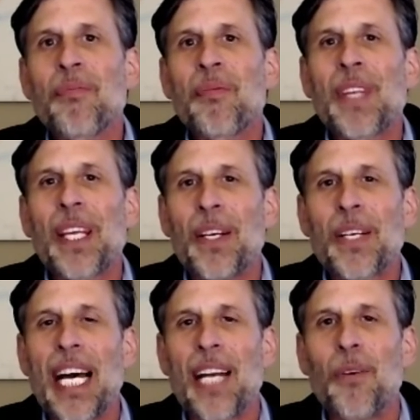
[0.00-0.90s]
you know,
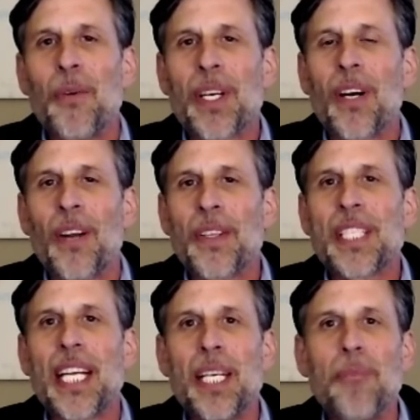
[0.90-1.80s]
kind of what we call the
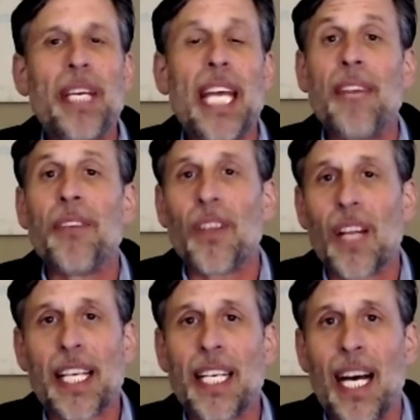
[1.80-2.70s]
study of behavioral
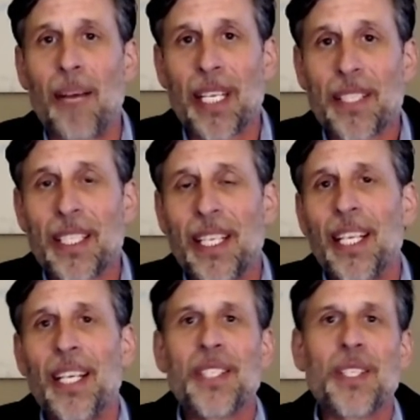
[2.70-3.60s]
economics.
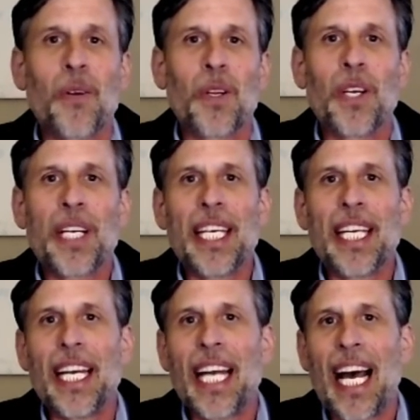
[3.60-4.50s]
So we're looking
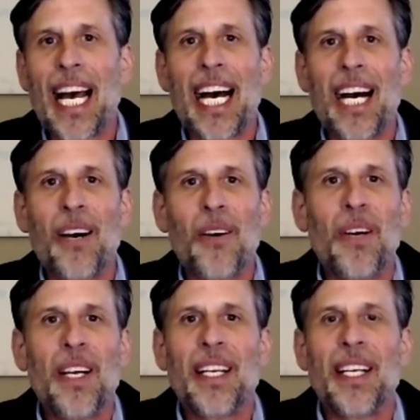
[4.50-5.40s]
at how,
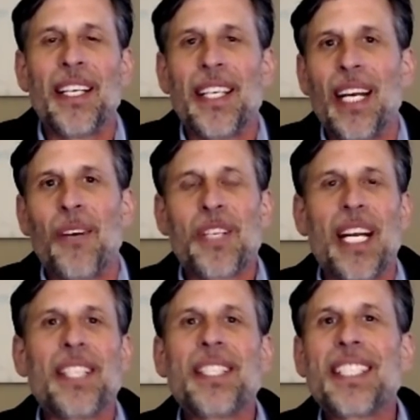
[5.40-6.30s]
you know, we're trying
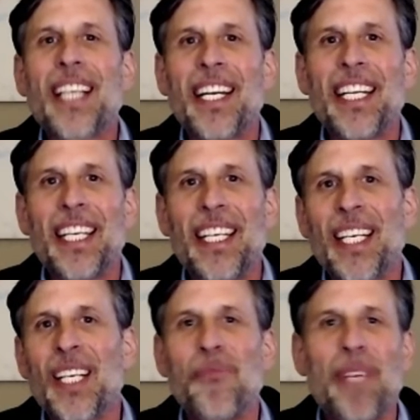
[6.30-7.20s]
to study
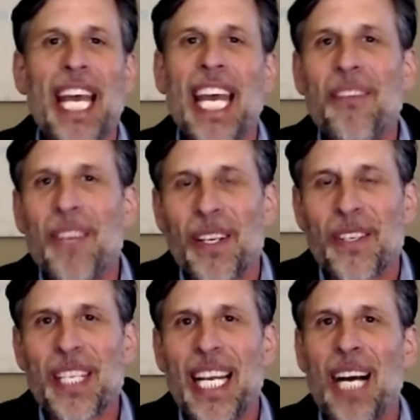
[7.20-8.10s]

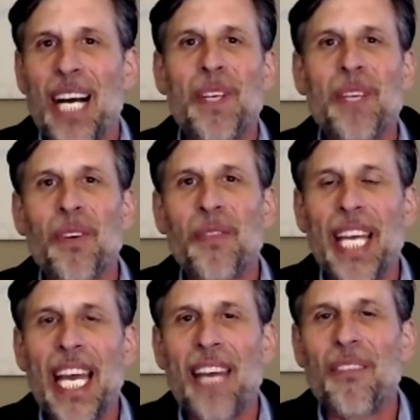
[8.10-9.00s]
behaviors and how people
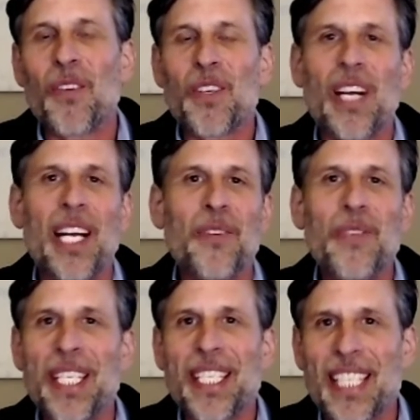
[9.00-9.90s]
behave, and we're trying to
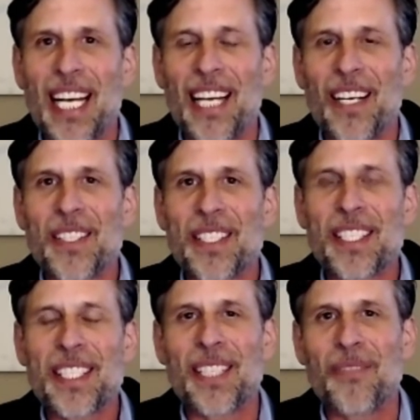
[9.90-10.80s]
redesign our
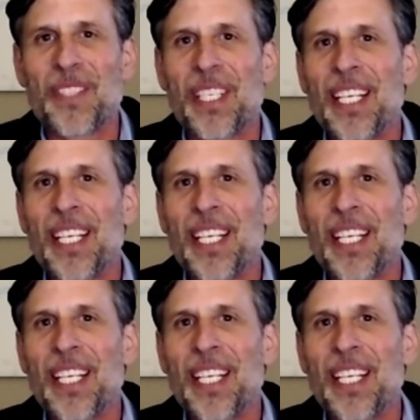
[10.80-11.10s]
systems